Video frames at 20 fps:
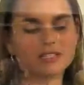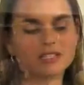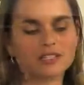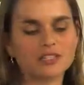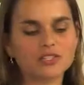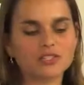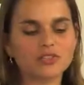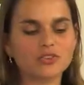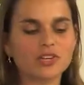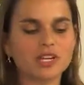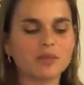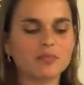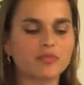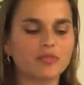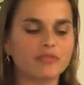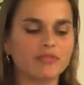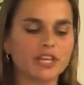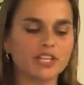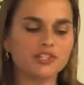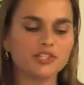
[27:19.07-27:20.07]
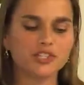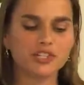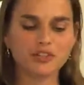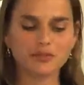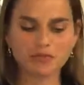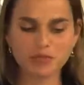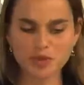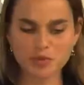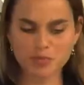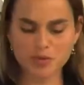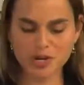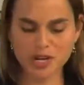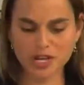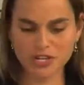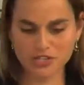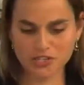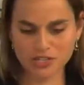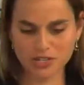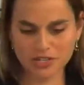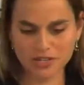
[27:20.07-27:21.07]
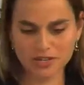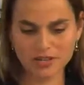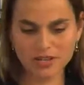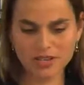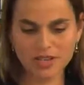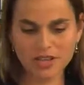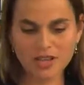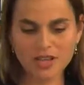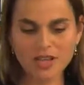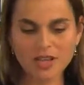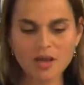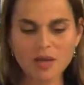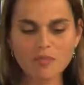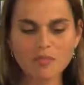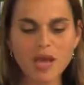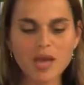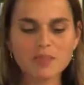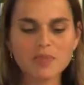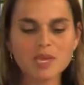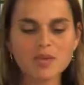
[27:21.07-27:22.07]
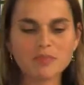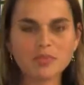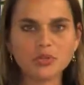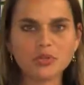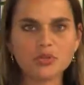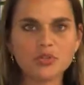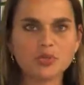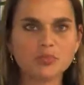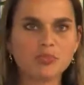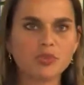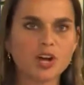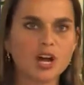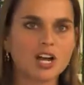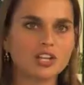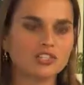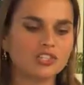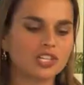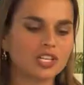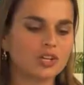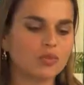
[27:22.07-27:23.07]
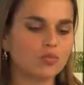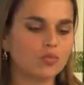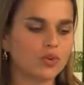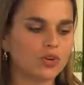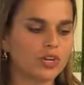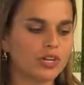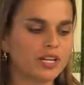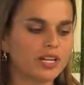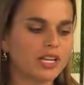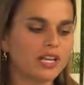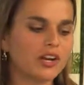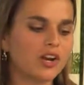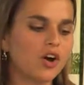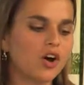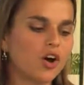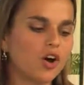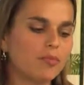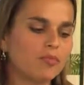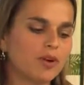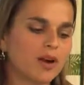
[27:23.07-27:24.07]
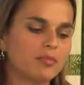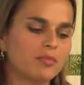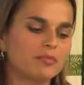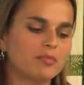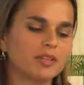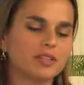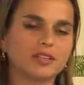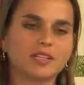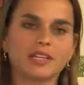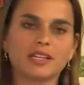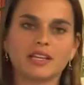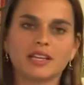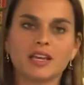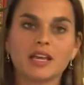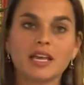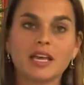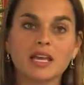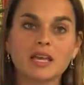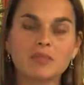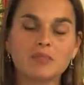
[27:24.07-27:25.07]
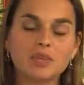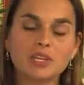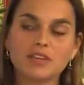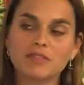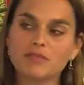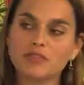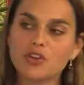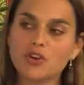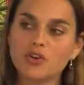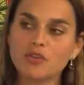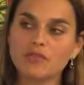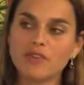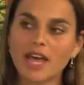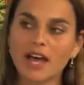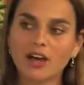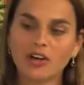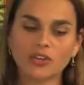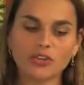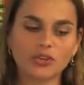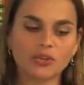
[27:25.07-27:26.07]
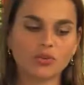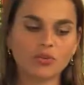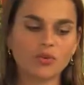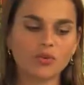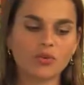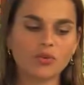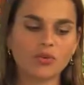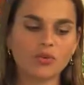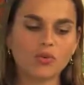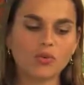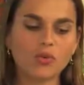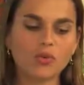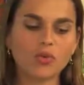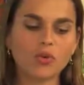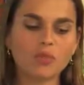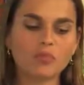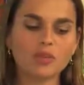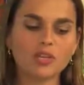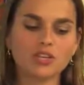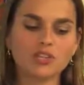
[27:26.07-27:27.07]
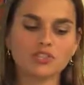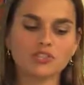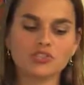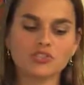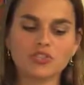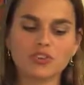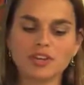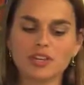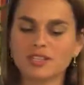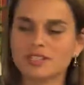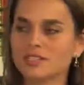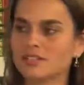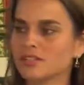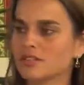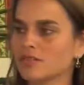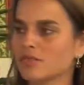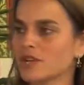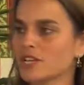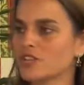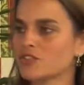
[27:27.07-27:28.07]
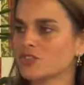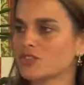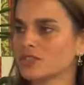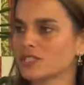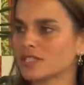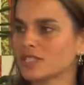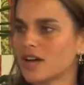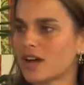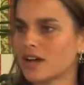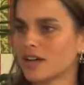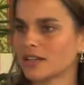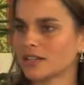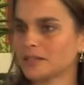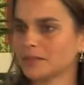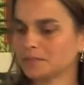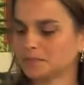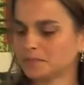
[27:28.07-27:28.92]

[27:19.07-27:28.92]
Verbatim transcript: concerning prevention of reproduction by people whose progeny would, in all probability, be of no value or be injurious to the racial stock.